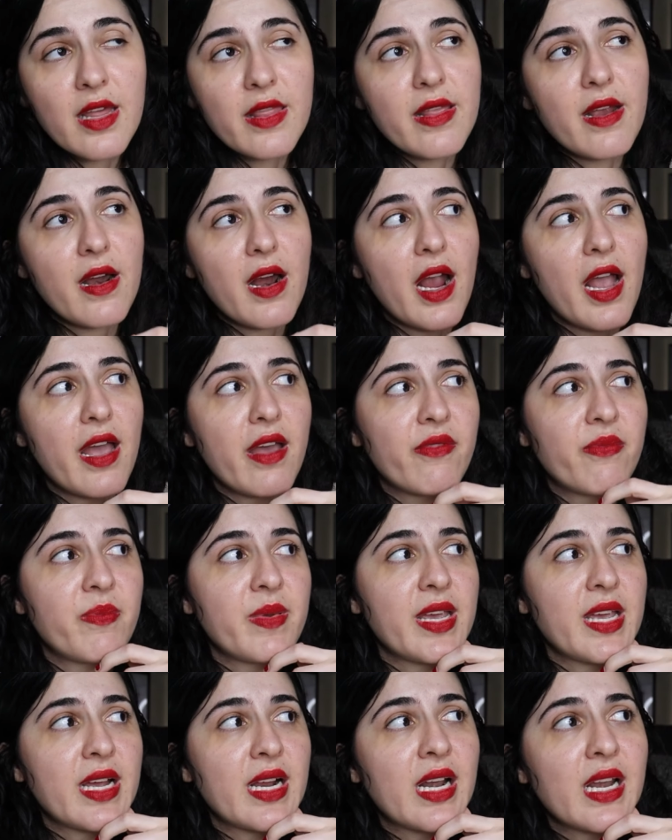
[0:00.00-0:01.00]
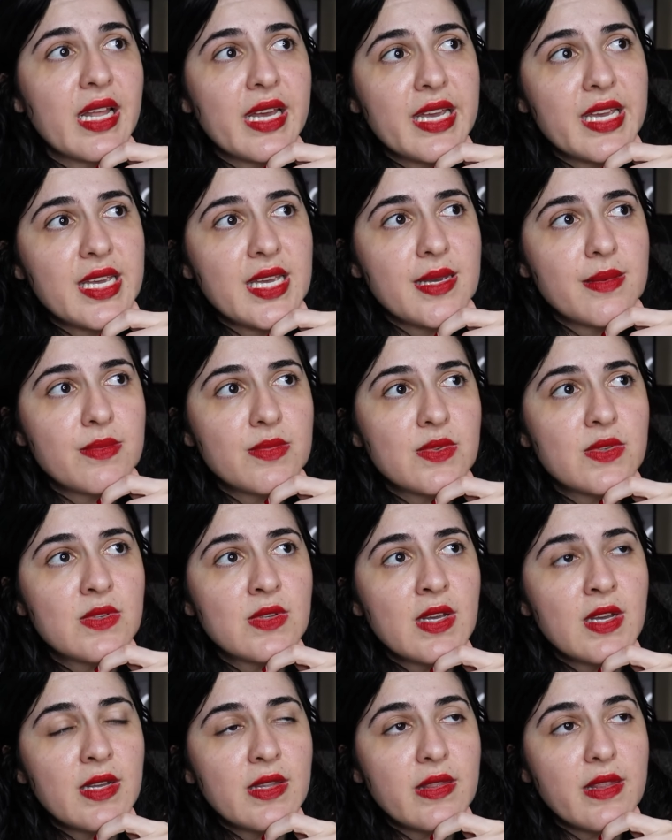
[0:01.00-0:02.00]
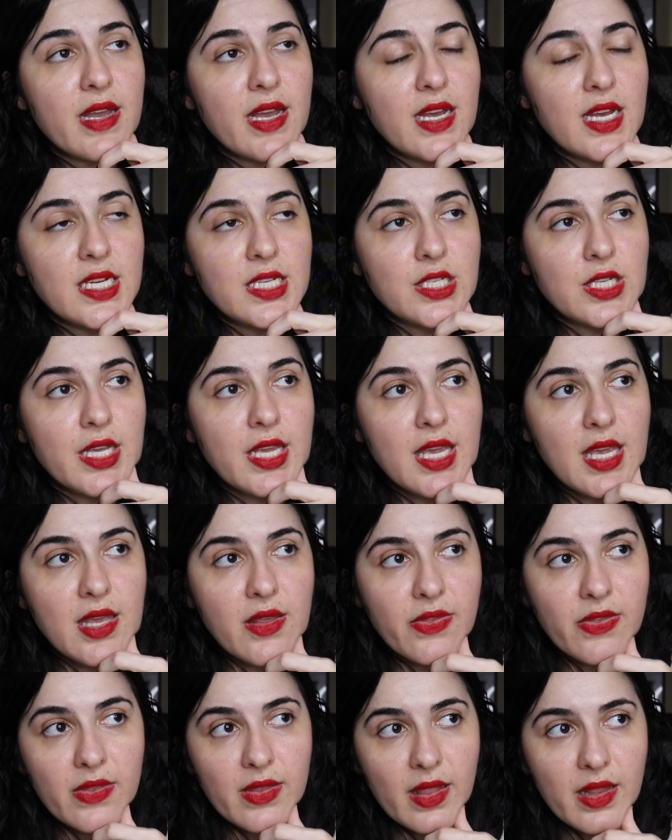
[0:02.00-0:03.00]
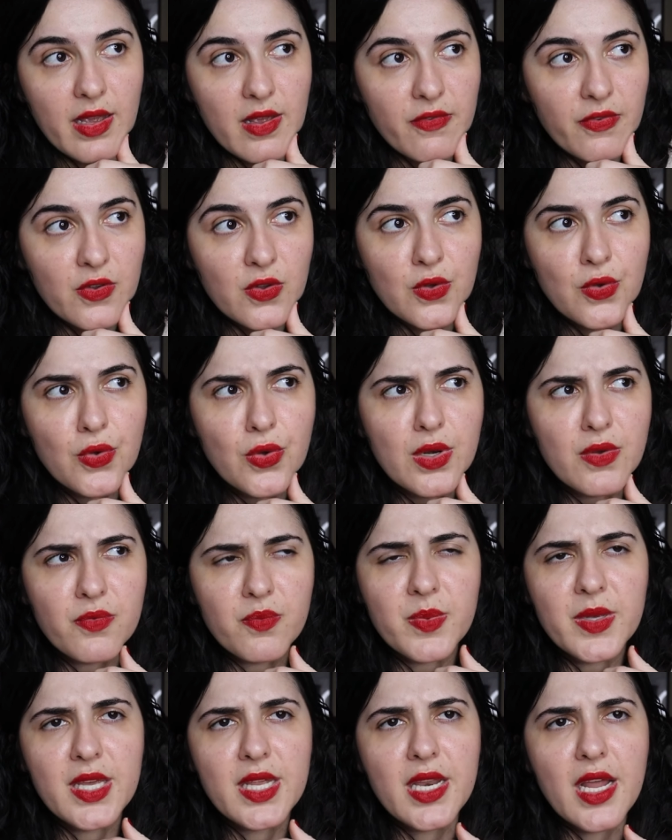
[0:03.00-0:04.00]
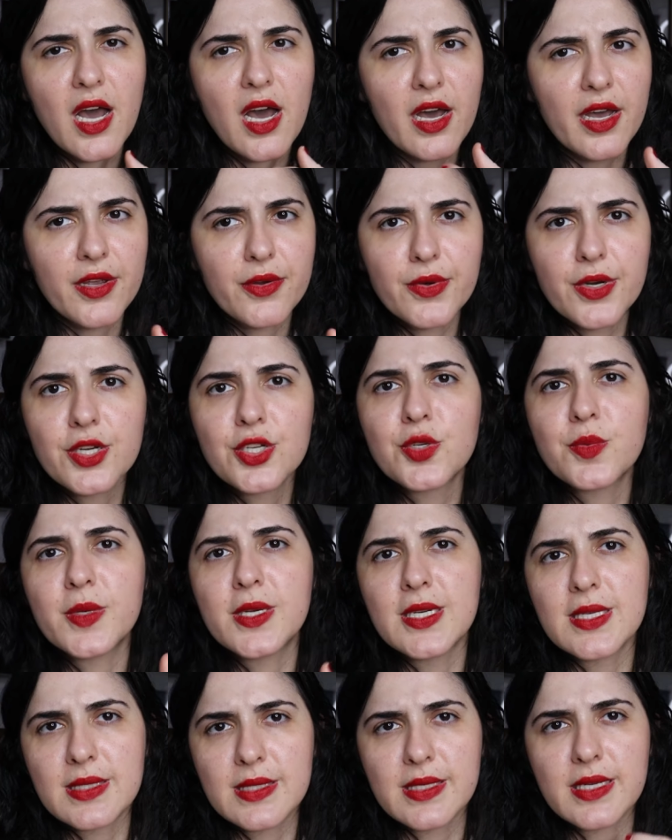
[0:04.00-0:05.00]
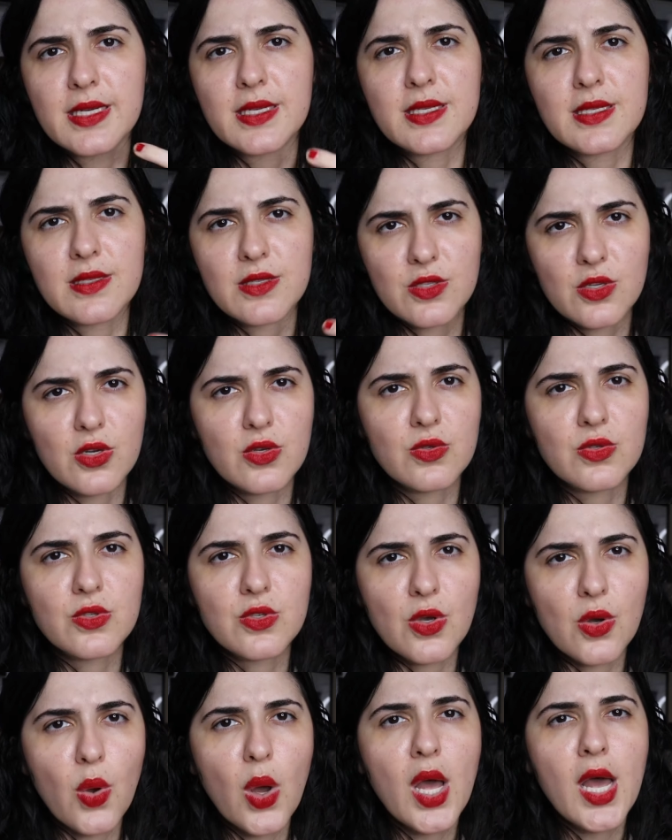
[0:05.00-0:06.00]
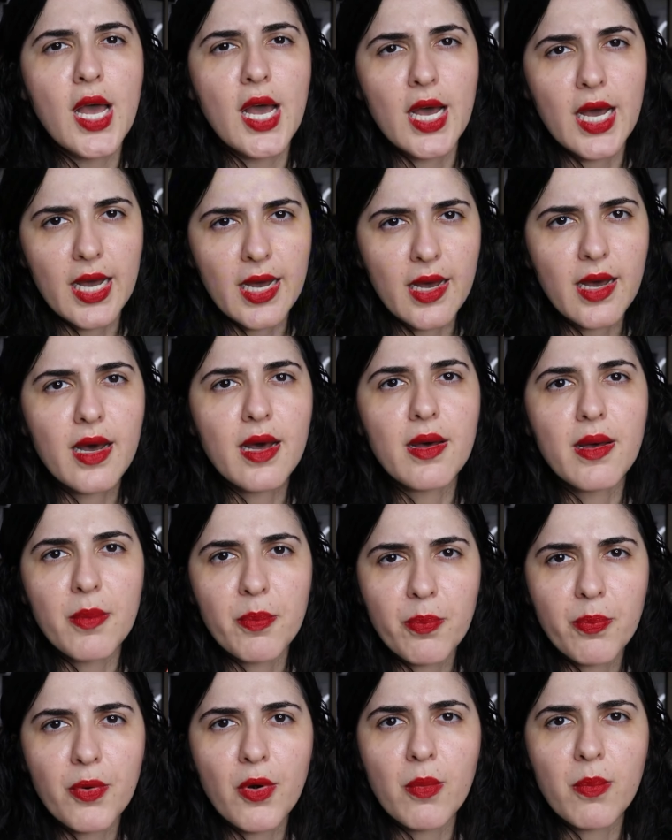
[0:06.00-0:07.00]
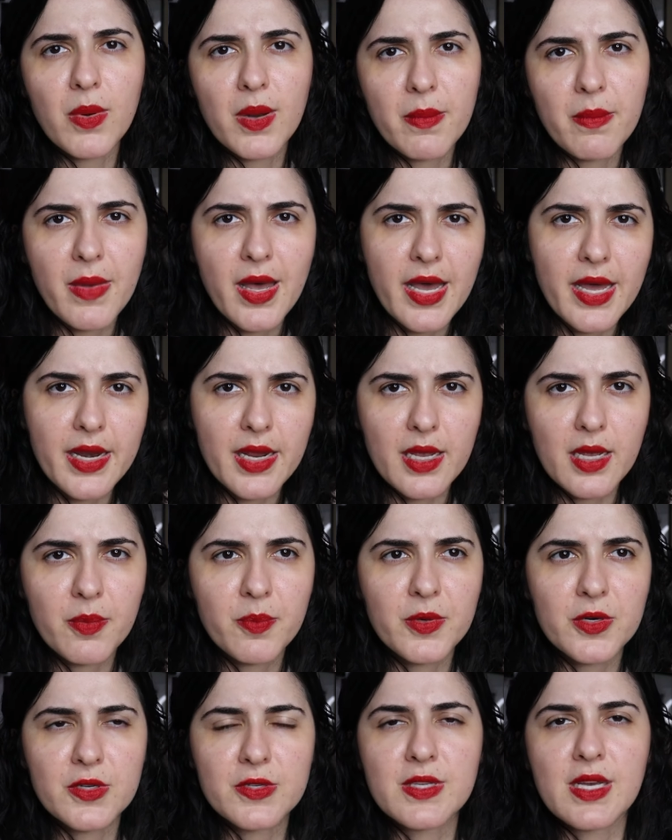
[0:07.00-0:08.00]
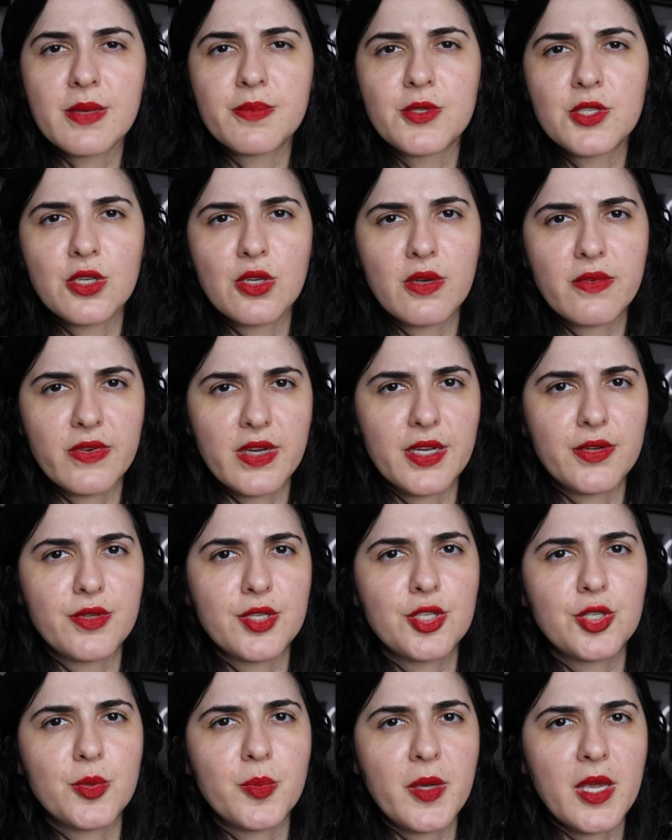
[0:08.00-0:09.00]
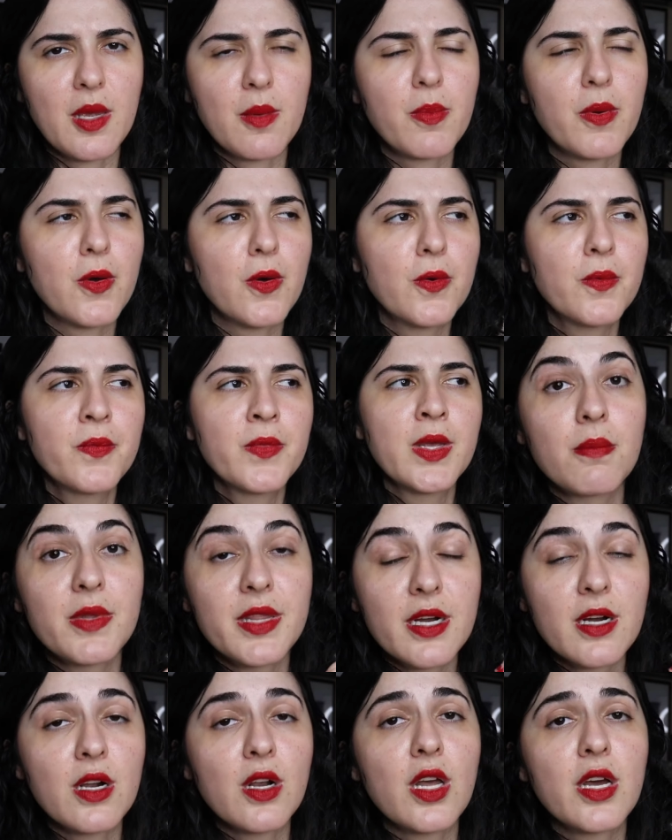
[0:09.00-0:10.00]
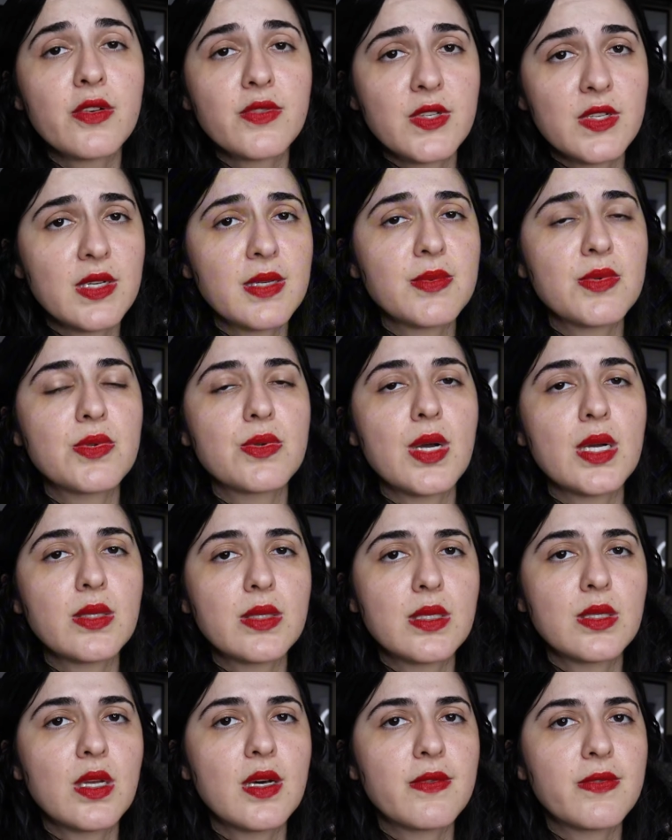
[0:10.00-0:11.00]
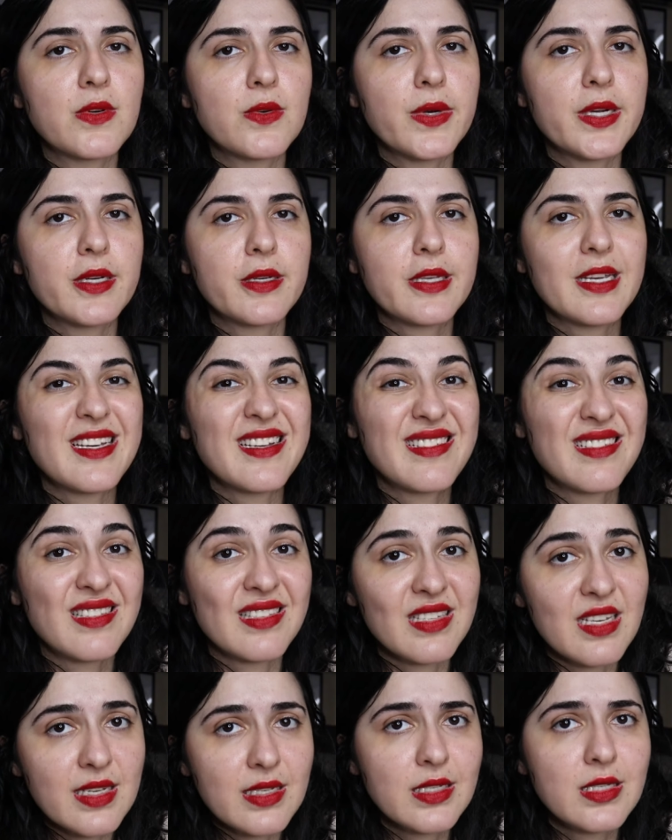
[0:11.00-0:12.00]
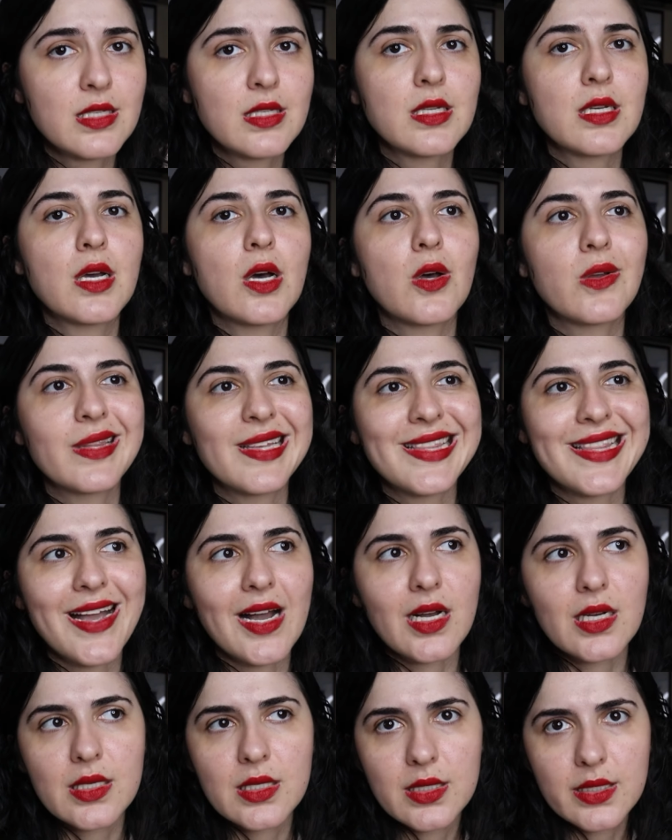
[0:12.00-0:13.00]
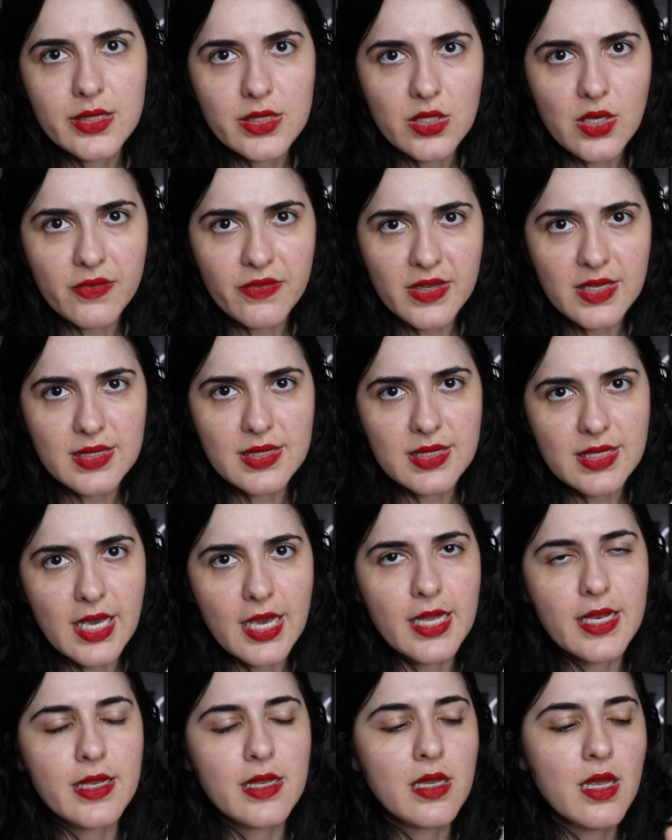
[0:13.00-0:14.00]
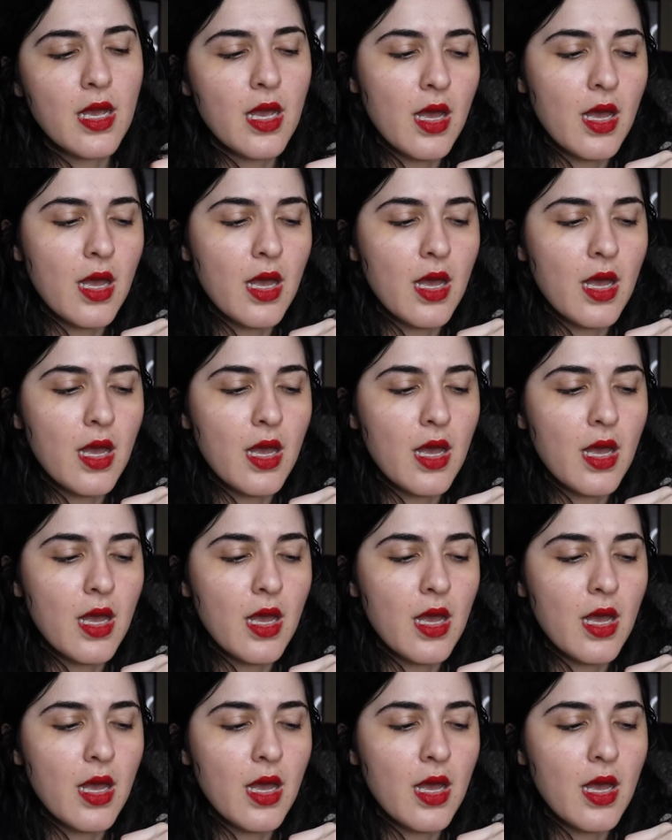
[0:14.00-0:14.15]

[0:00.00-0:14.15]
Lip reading: There have been claims that Heathcliff could have been Irish, because there is also a problematic perception of Irish people. But there are a lot of times throughout the novel where they insist on the darkness of his skin,